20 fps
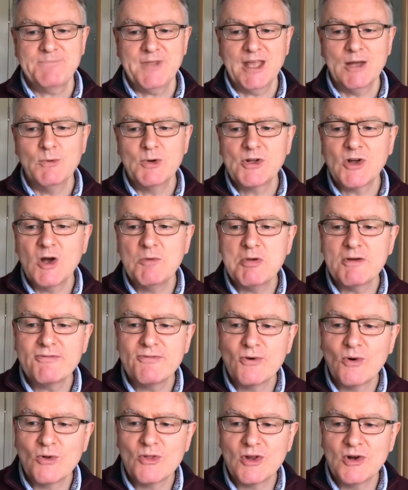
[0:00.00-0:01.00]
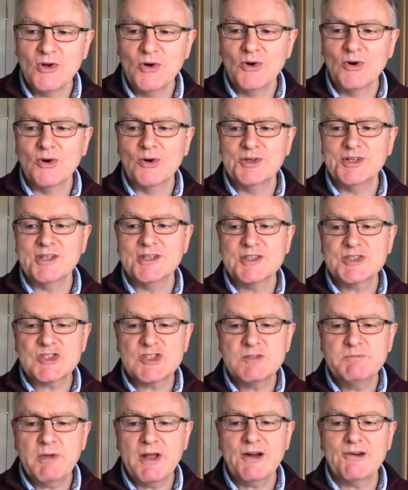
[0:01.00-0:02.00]
He would go before the Lord in the
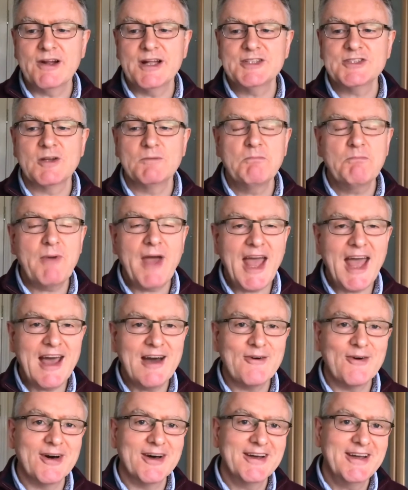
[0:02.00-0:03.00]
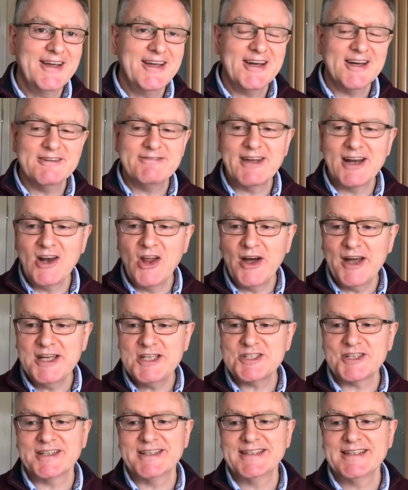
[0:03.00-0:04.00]
spirit and power of
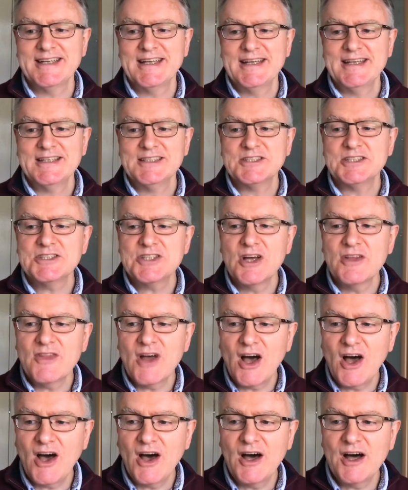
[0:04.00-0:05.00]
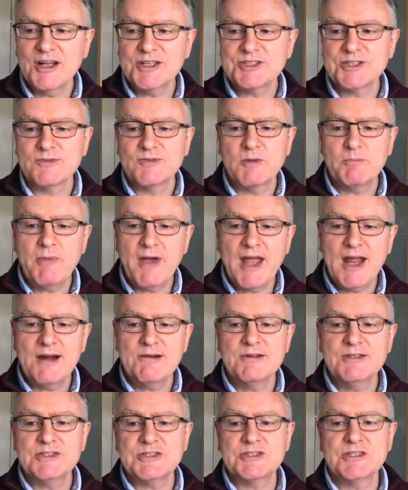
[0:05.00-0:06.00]
Elijah to turn the hearts of the
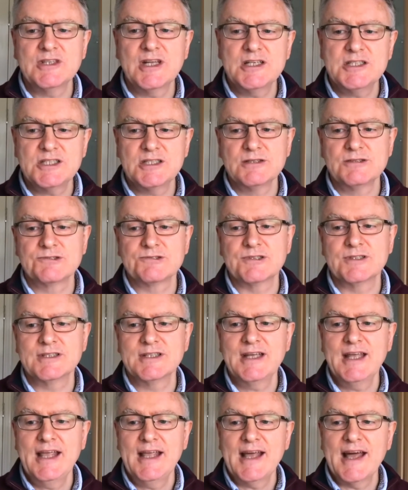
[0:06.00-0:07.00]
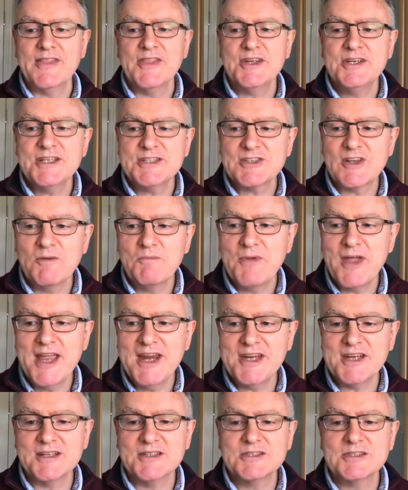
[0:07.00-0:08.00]
parents to their children and the
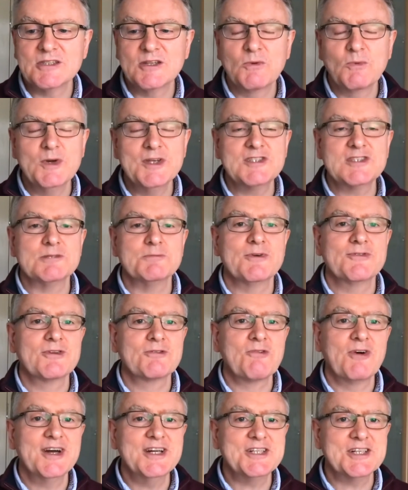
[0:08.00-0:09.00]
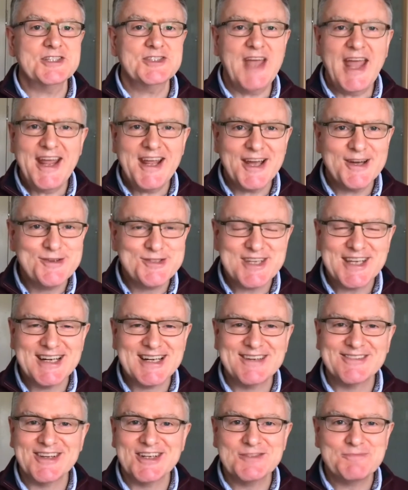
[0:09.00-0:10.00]
disobedient to the wisdom of the righteous. Echoes
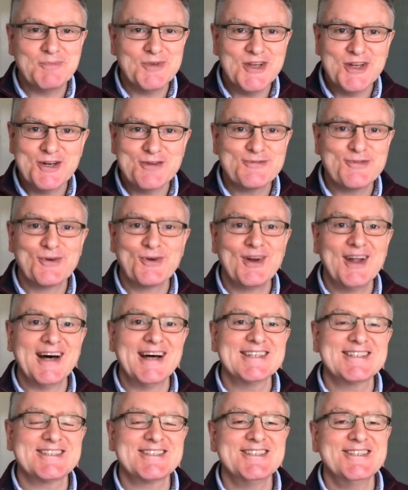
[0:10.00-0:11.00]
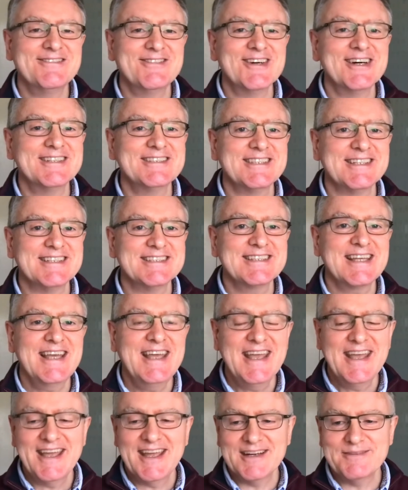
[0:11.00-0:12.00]
here of those beautiful last two verses
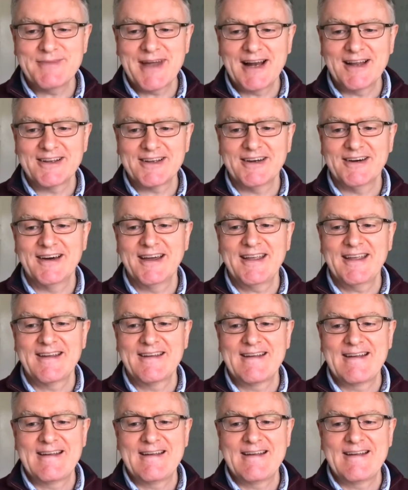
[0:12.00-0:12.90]
in Malachi.